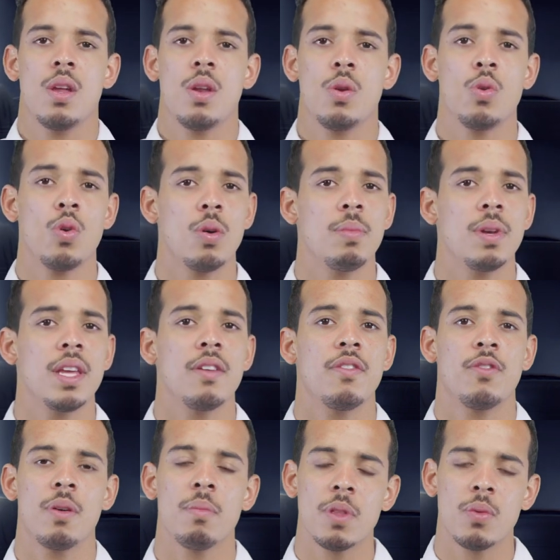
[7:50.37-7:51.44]
Normally,
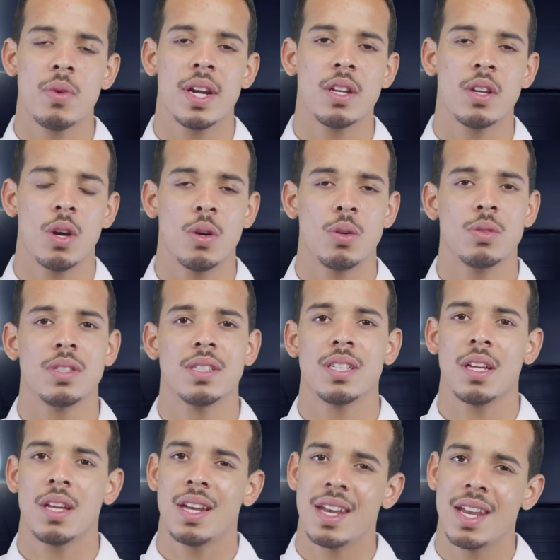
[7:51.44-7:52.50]
from the red cones,
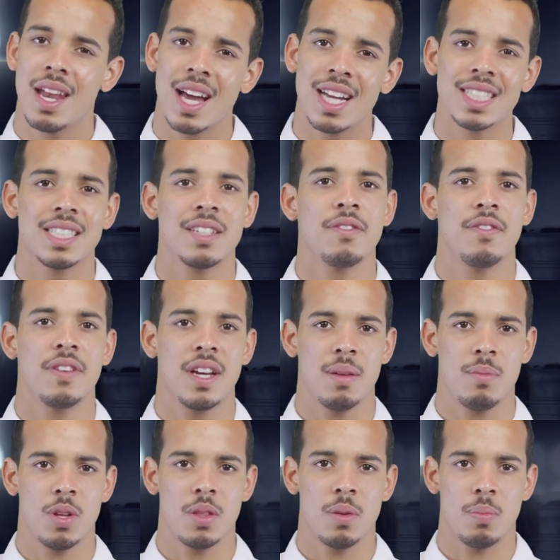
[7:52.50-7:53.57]
nice and
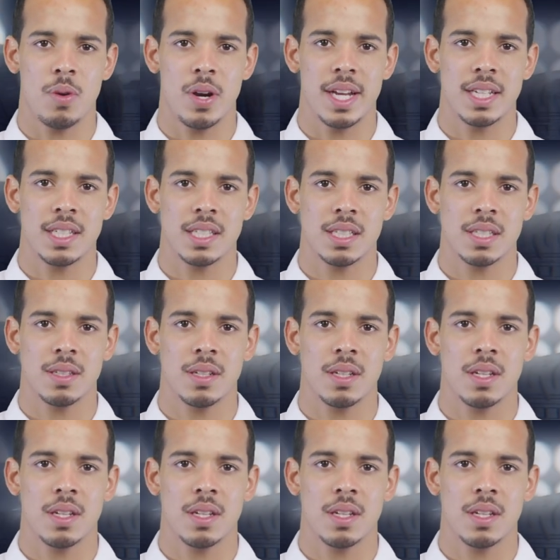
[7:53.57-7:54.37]
firm on the brakes,